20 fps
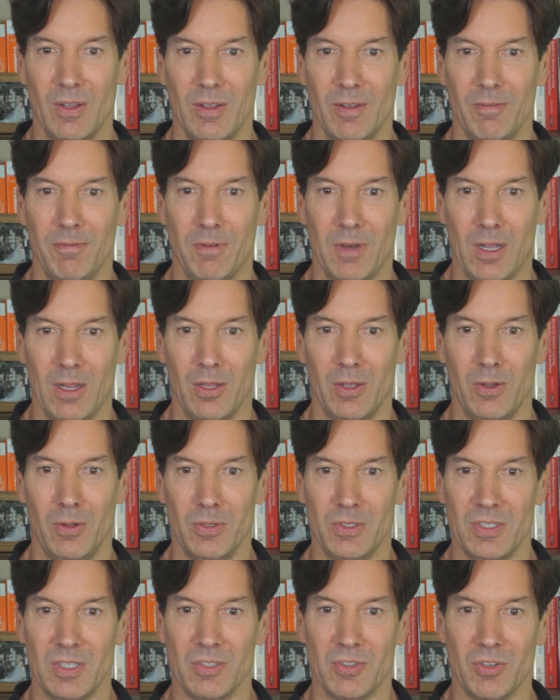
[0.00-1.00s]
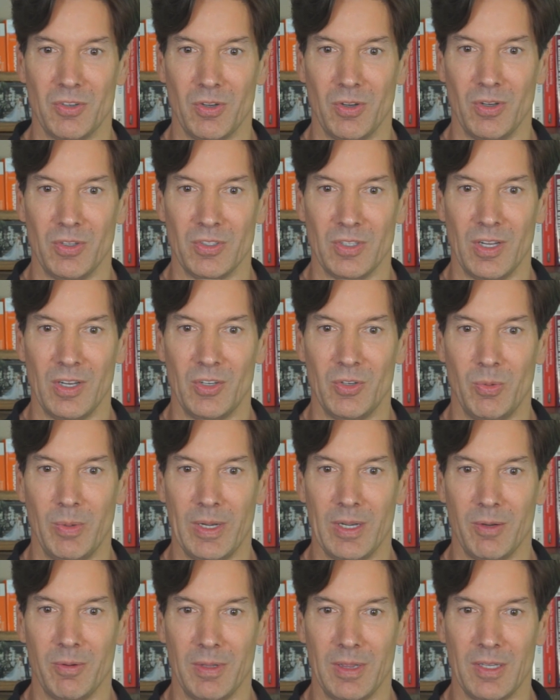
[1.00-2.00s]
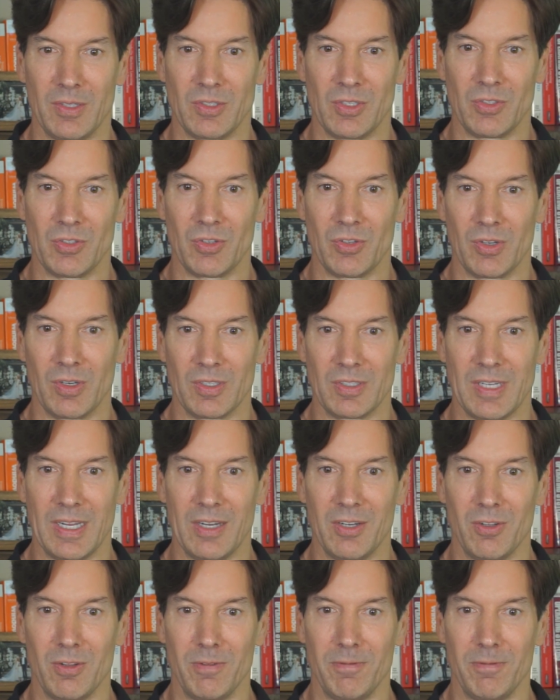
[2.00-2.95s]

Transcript: Follow SysInternals on Twitter with the SysInternals handle.